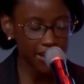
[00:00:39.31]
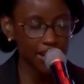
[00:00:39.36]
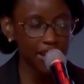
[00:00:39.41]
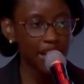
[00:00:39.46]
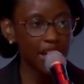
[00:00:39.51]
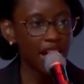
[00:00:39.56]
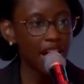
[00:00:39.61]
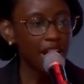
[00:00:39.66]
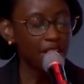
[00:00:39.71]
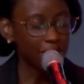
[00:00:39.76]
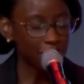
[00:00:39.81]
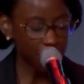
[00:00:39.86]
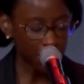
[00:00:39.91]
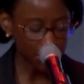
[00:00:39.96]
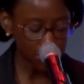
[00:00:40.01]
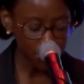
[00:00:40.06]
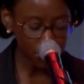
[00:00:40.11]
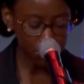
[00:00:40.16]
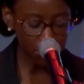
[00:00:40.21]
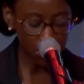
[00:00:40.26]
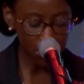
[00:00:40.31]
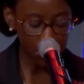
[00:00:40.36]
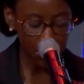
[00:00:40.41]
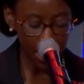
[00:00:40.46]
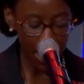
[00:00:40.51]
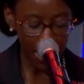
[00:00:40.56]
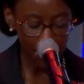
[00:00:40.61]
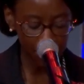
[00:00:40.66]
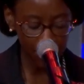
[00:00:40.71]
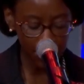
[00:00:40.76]
First, we're
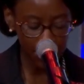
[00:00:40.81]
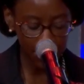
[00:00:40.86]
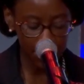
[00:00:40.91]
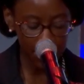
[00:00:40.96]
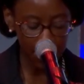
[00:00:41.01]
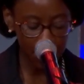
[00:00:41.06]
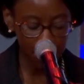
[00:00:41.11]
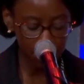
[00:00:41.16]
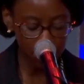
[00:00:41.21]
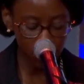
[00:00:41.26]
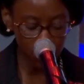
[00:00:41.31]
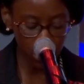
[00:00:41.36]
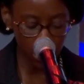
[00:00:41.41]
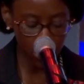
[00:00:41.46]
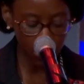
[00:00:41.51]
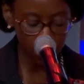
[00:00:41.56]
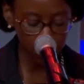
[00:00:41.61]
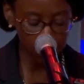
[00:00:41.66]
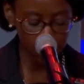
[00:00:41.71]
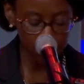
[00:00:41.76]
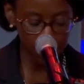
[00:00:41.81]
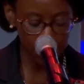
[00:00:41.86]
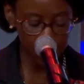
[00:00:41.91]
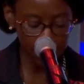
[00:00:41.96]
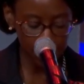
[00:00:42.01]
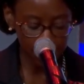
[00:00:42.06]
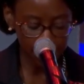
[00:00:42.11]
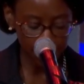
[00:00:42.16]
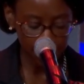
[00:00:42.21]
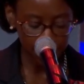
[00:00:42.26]
having Kim
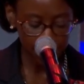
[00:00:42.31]
Jones,